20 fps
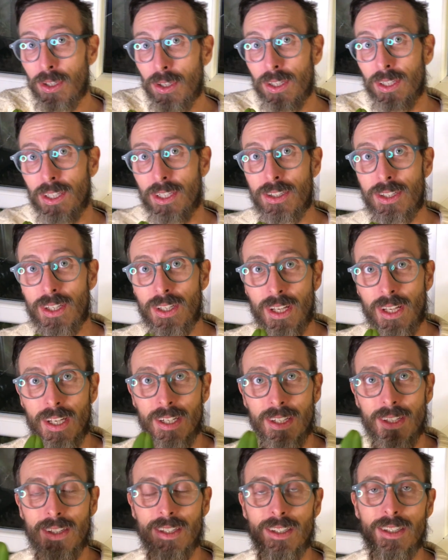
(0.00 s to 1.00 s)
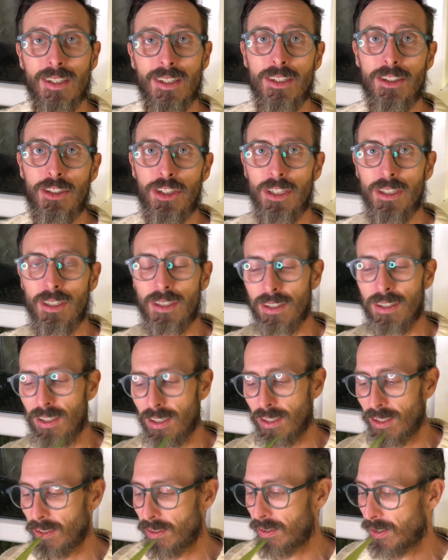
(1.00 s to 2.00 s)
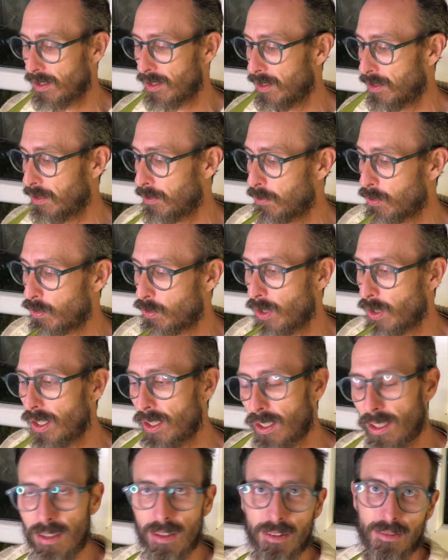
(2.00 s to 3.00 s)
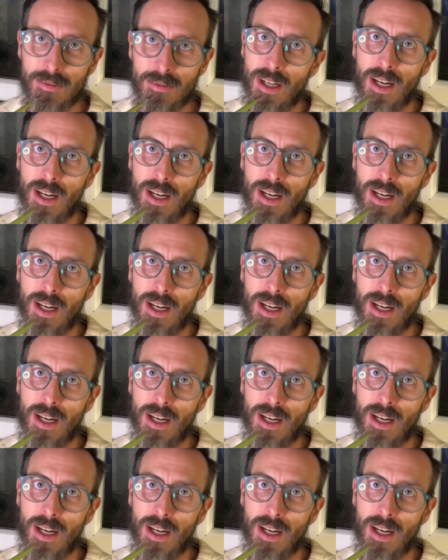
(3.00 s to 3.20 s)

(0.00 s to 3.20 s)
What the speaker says: and there's a lot of the Chialin Red